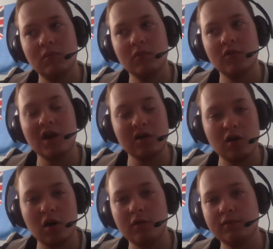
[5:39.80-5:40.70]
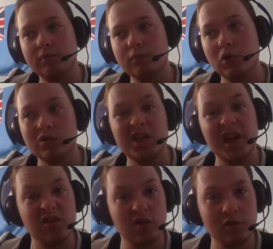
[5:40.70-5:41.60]
Second half, no
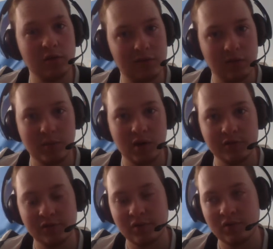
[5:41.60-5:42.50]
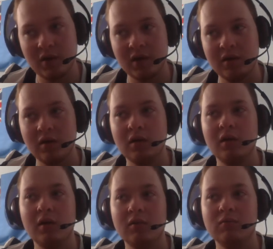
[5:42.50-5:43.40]
changes from Pardew's side.
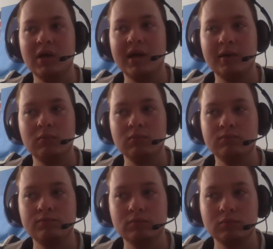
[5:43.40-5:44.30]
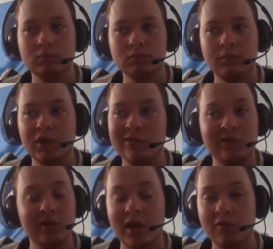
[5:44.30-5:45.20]

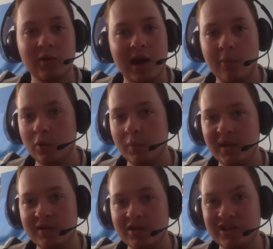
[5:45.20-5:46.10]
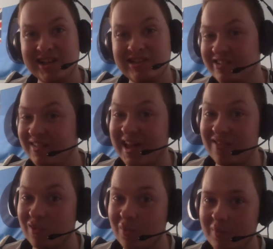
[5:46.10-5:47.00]
Personally, that's when I would have made the changes he
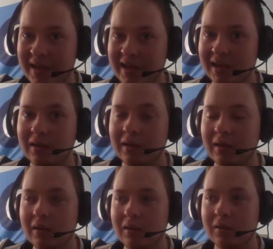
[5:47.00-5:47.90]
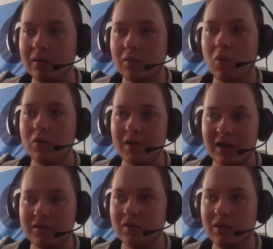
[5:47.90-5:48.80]
ends up making. Or I
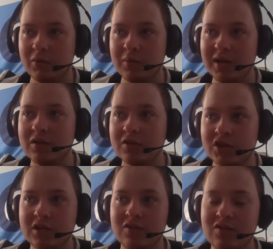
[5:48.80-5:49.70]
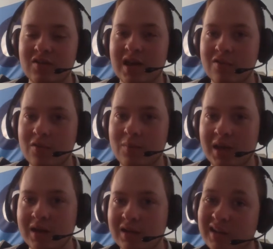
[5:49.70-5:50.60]
certainly would have made the changes he ends up
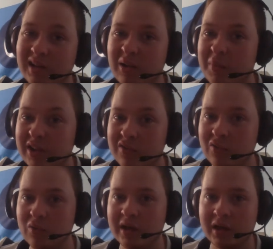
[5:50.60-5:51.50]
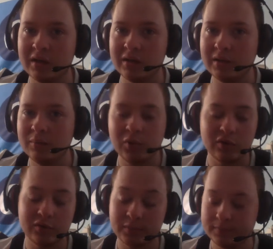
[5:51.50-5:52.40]
making a little bit sooner.
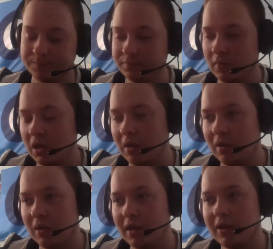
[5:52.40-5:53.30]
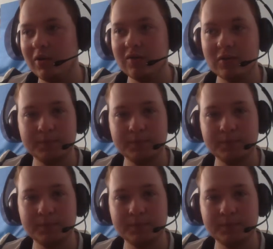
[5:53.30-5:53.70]
But, anyways,